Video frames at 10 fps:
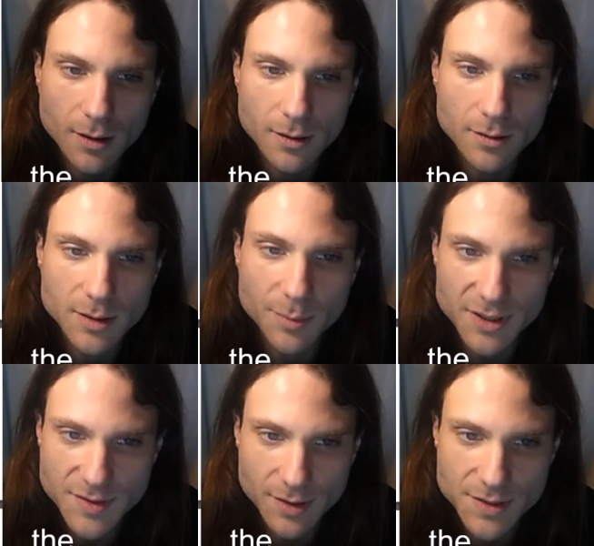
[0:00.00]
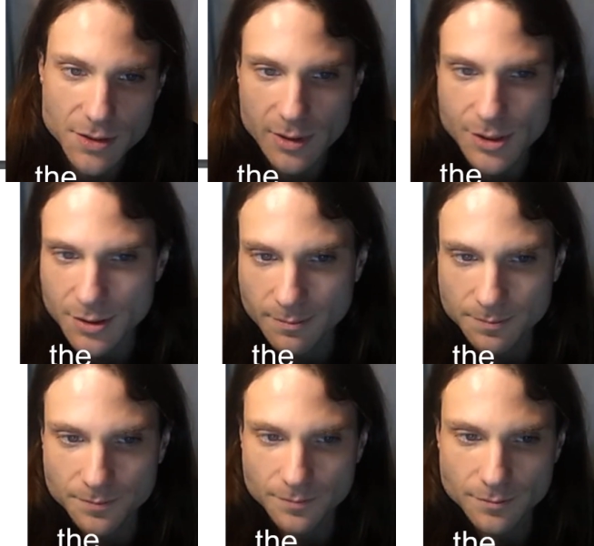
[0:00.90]
Depends on the situation.
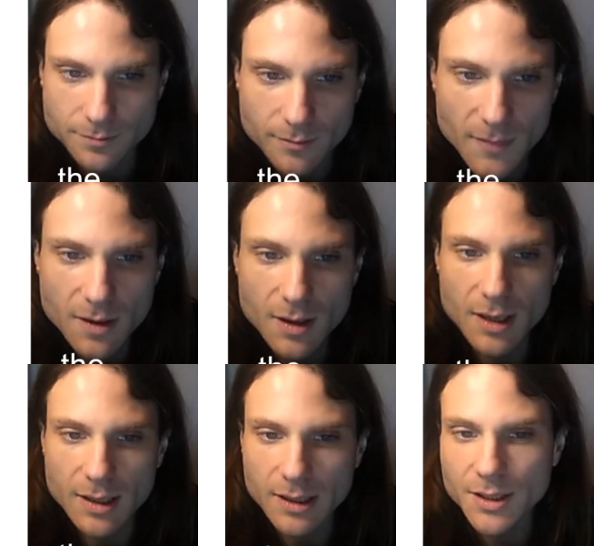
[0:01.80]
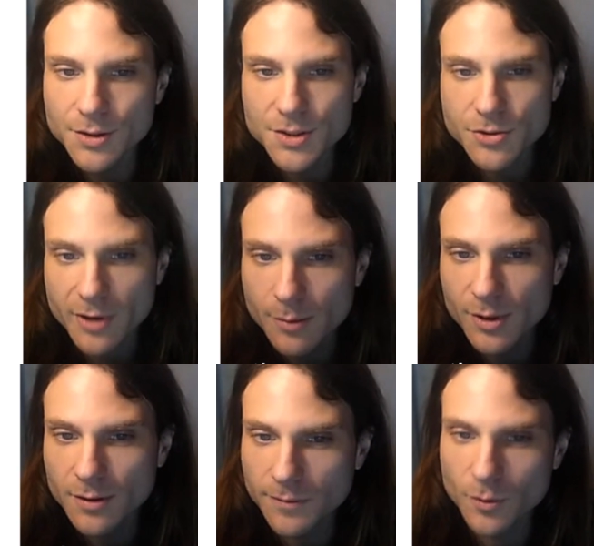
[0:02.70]
In describing the
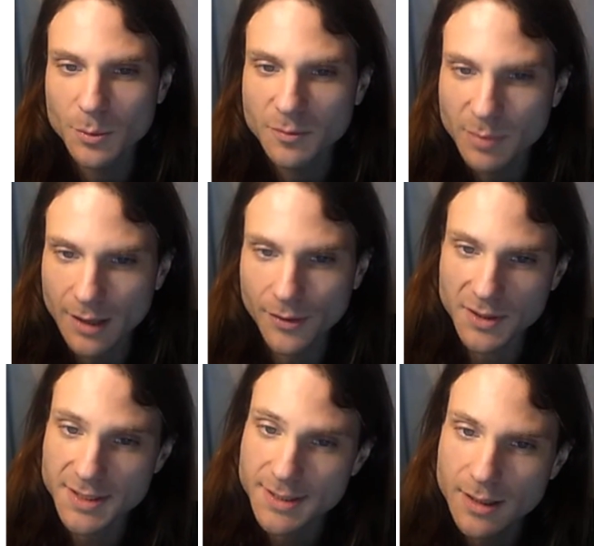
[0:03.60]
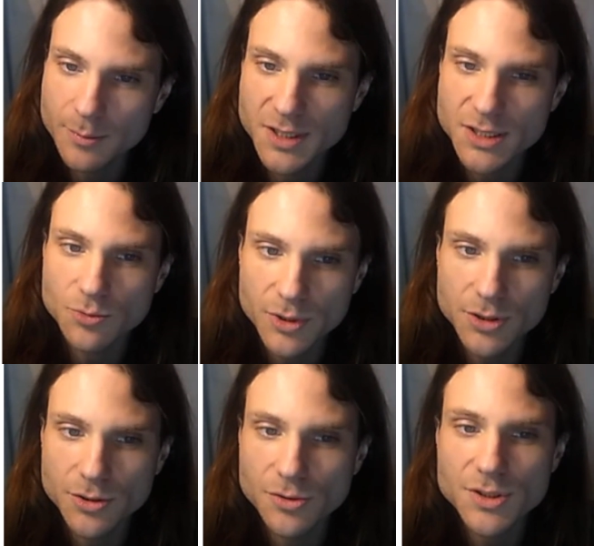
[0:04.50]
form of Python statements, we
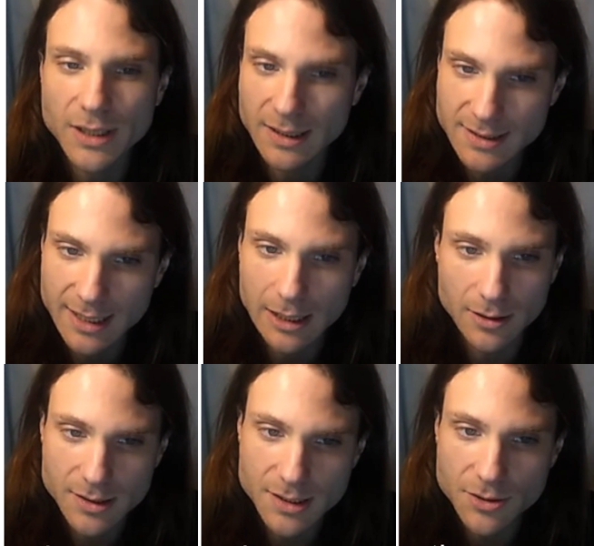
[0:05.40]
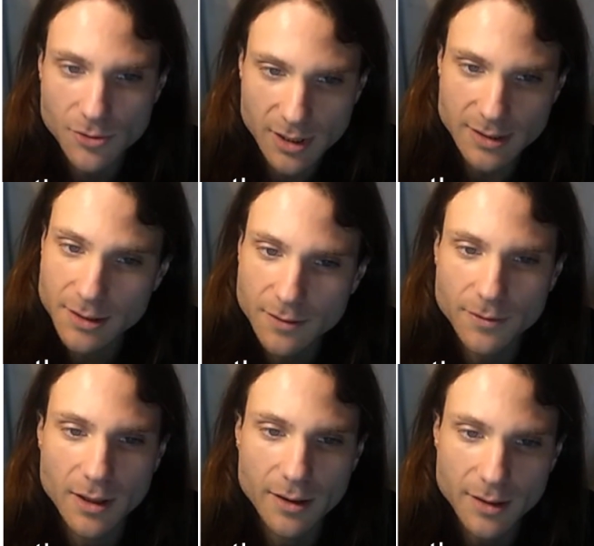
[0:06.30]
use italics to
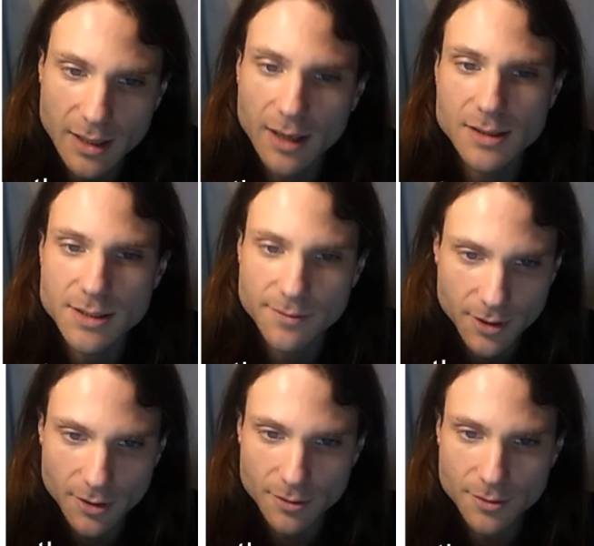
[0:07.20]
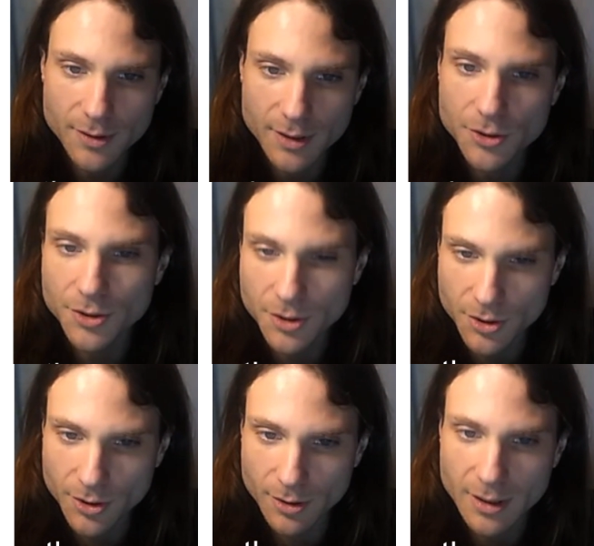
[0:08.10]
identify the kinds of code that could
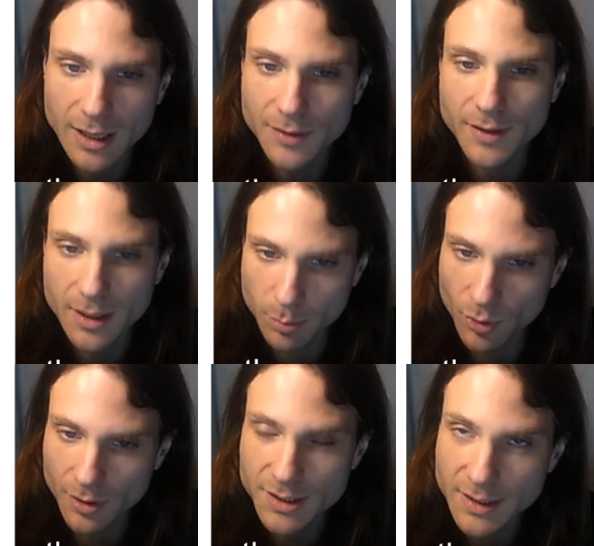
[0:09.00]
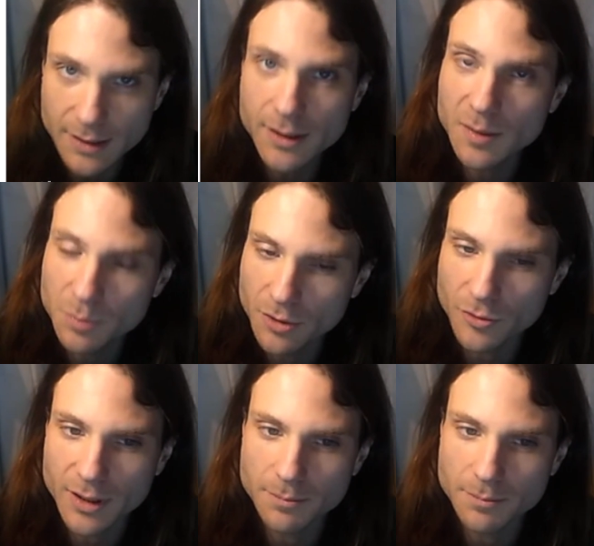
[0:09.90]
occur at that point in a program.